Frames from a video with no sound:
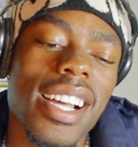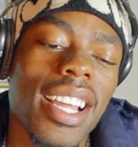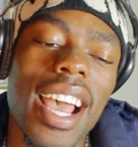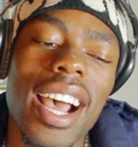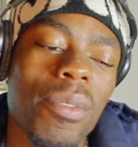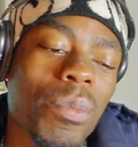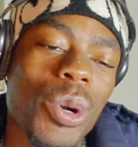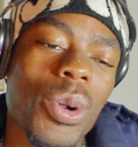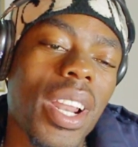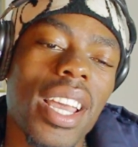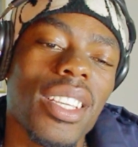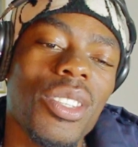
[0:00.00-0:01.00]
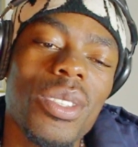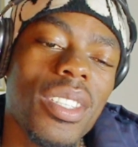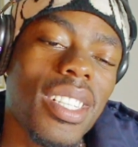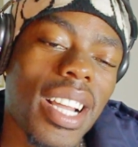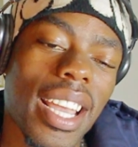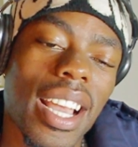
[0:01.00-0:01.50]
yeah, bro, like,
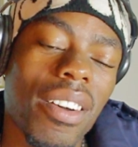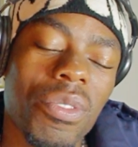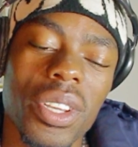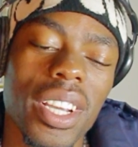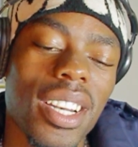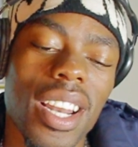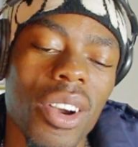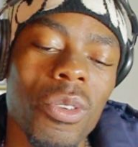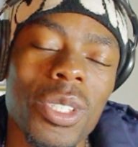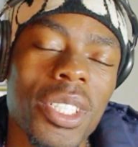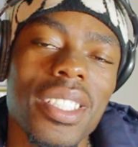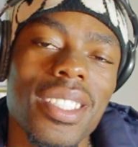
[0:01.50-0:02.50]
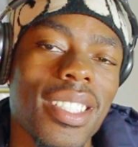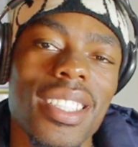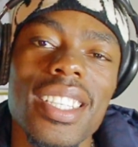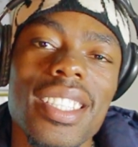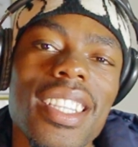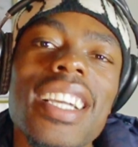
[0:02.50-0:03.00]
using, like, African languages,
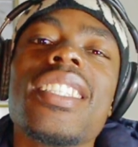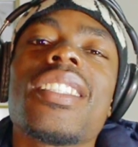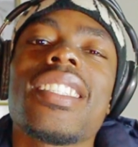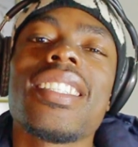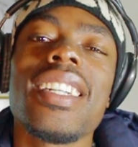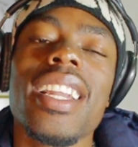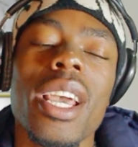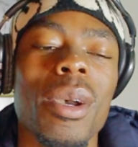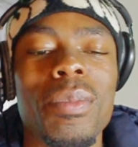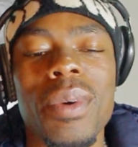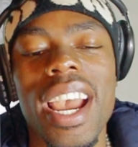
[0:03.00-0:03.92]
these things slap.